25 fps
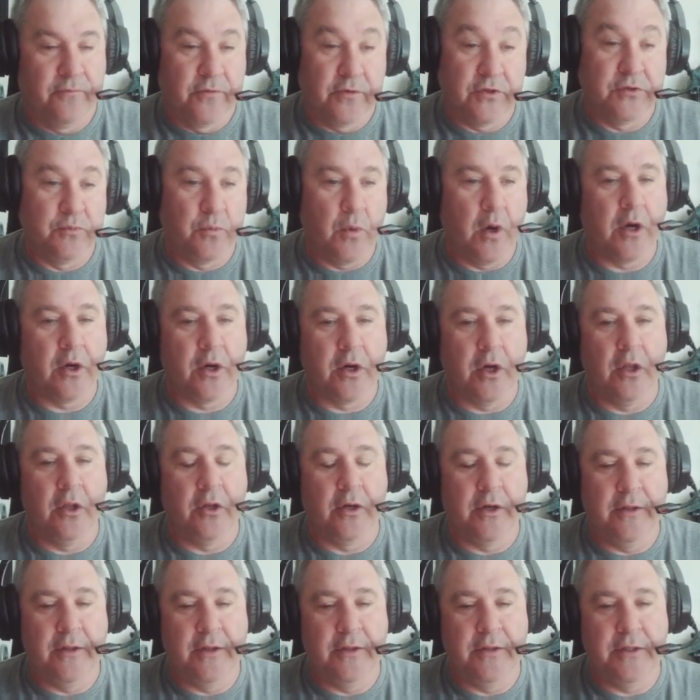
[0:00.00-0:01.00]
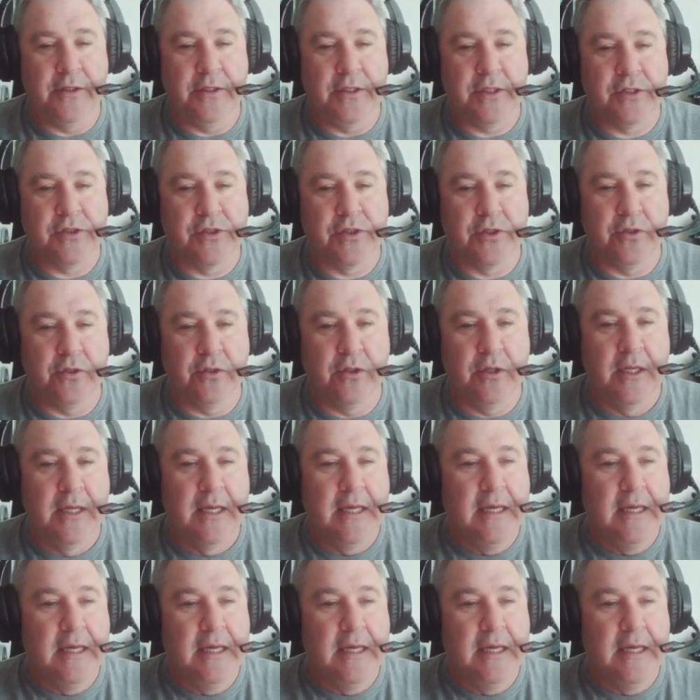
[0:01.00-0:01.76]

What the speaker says: first watercolor and then the digital.